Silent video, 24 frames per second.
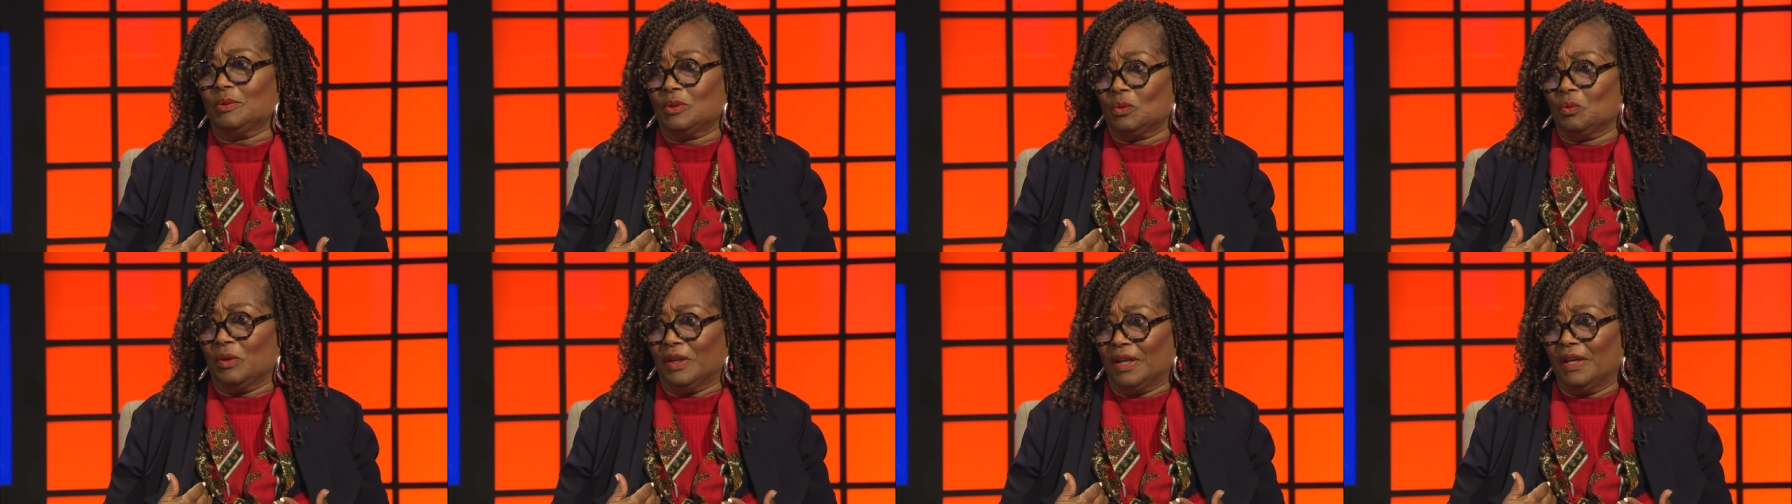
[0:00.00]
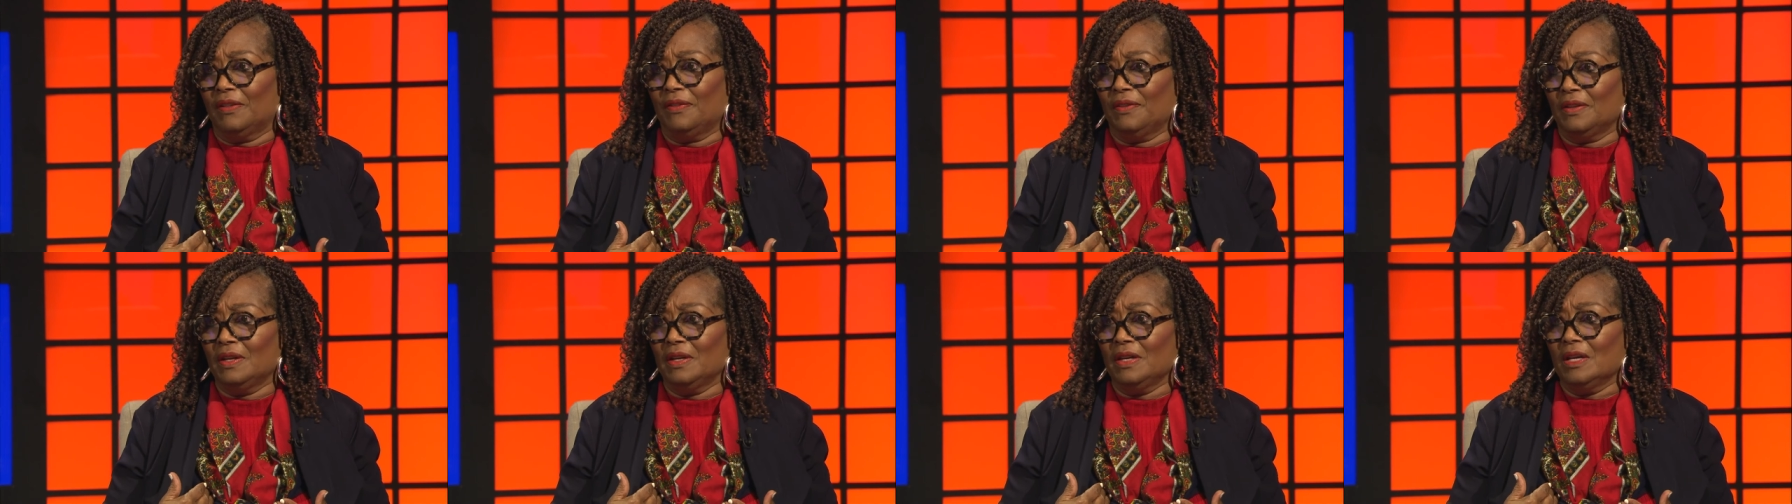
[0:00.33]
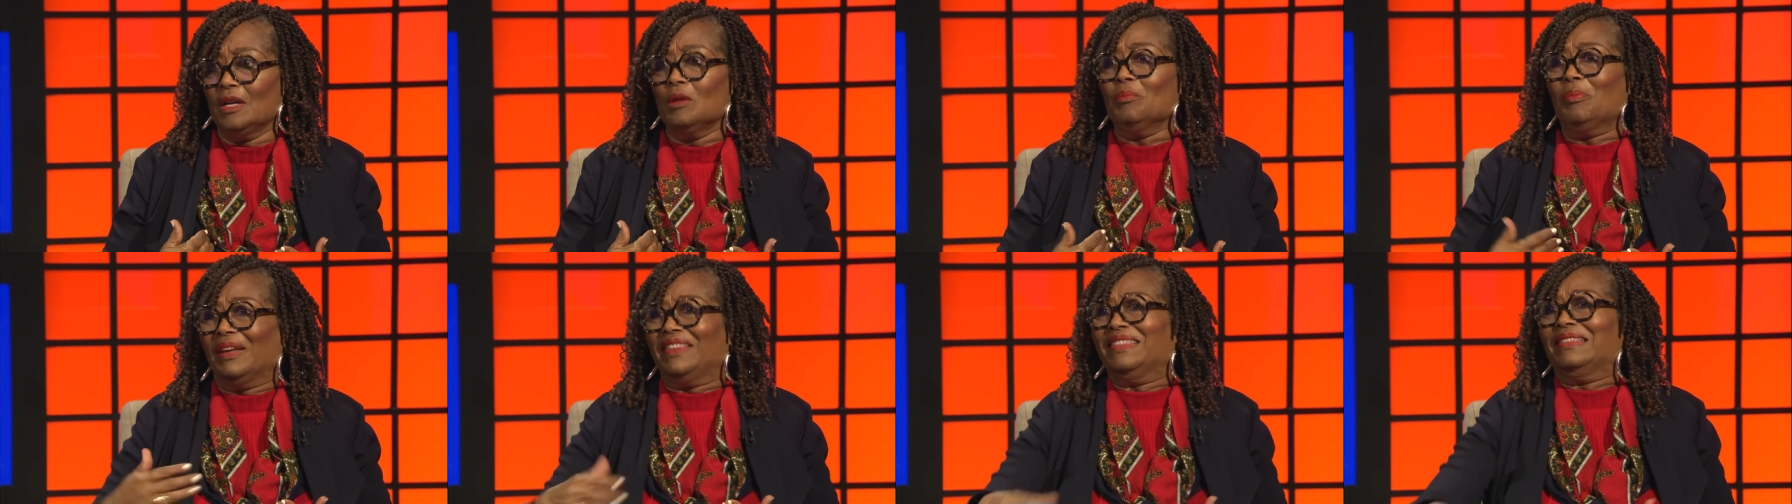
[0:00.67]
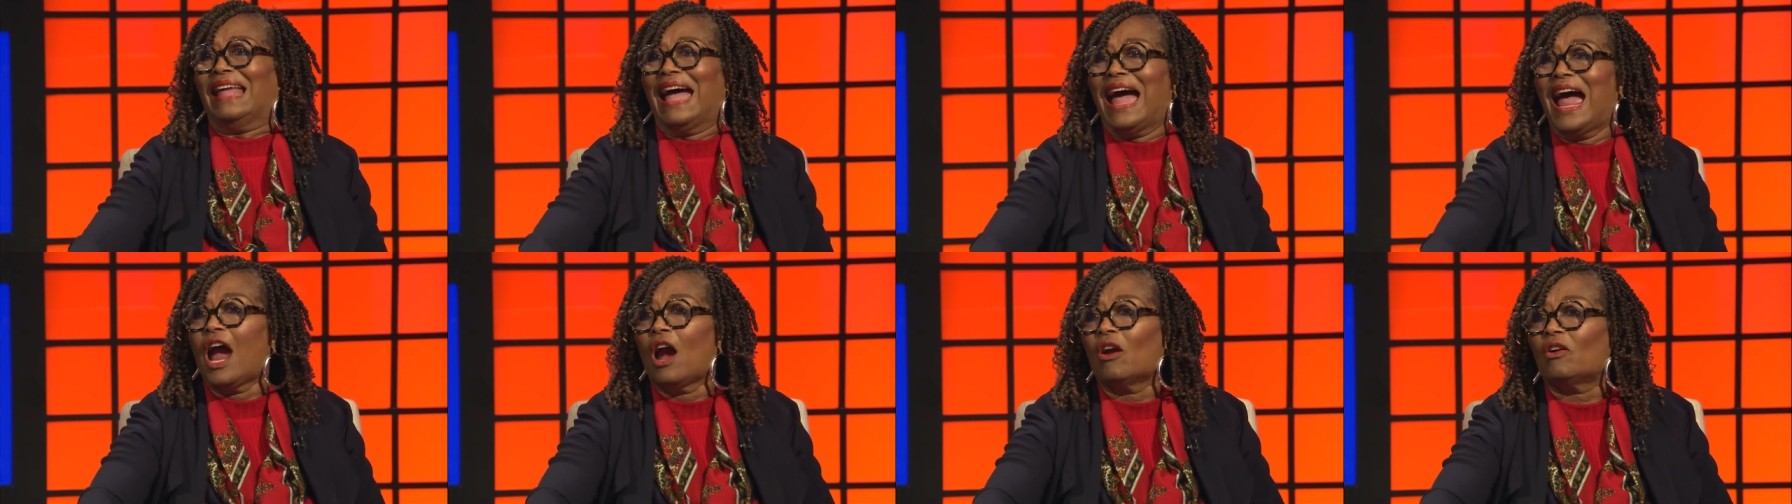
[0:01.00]
with, but
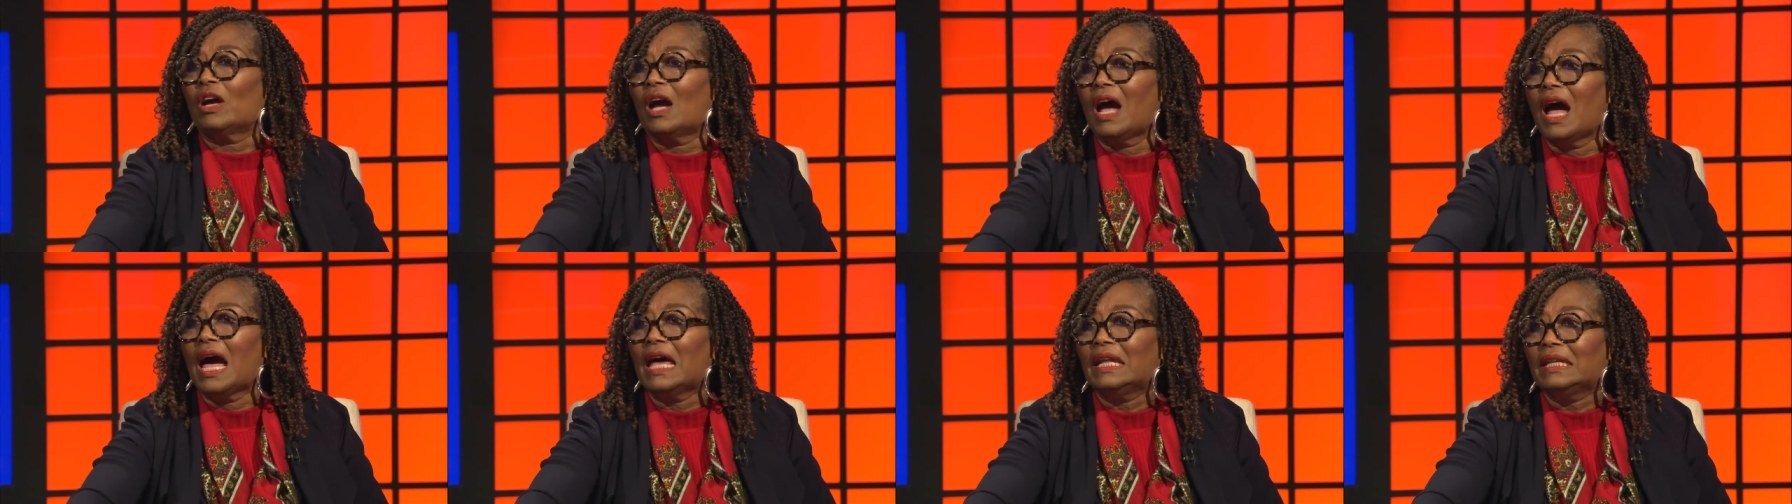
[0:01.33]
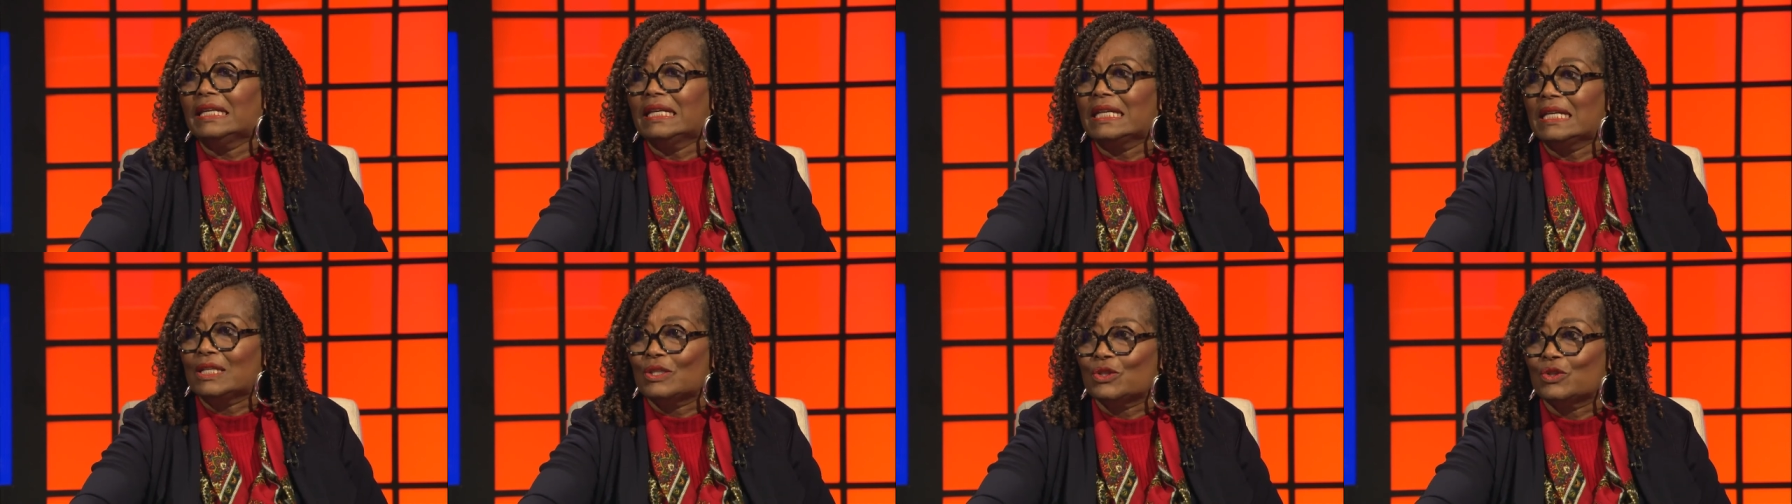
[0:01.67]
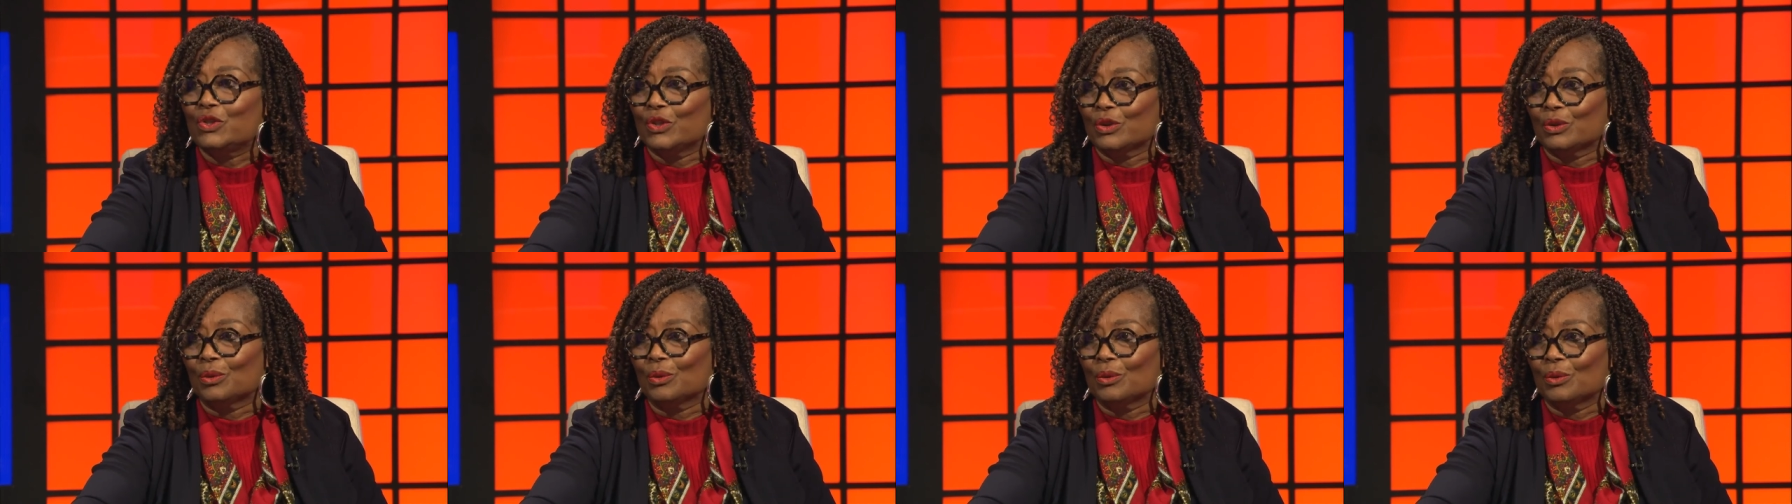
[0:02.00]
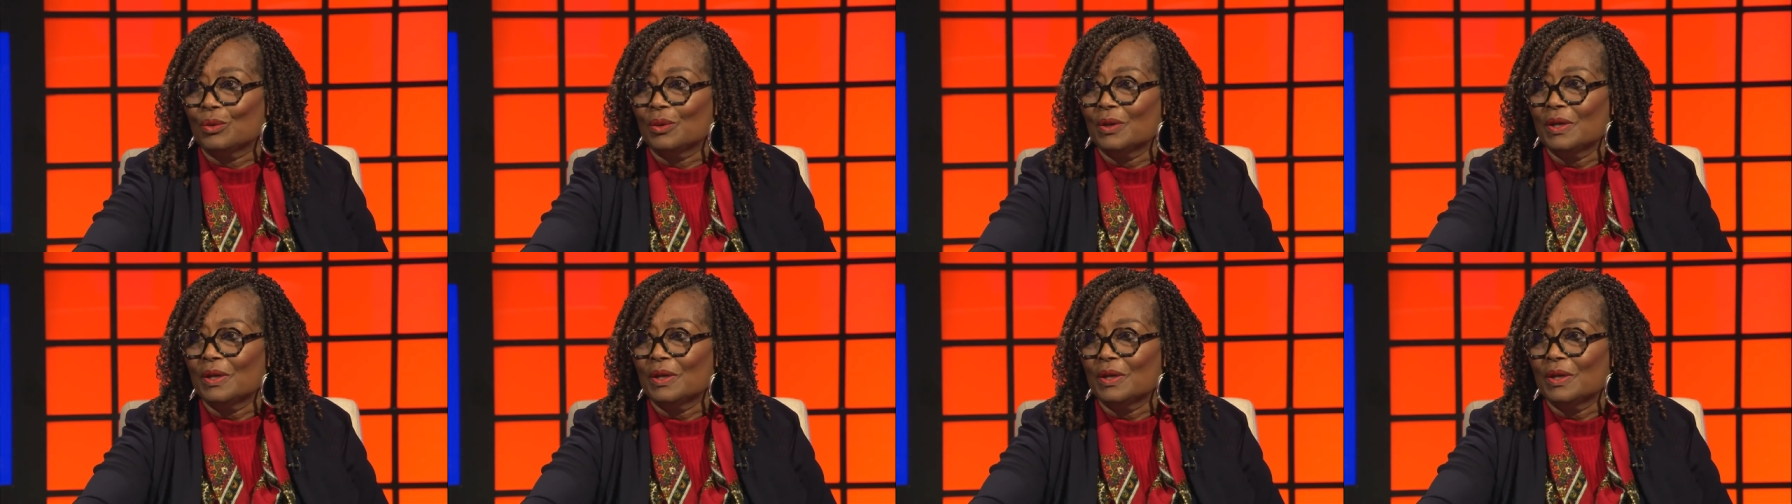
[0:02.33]
our colleagues do.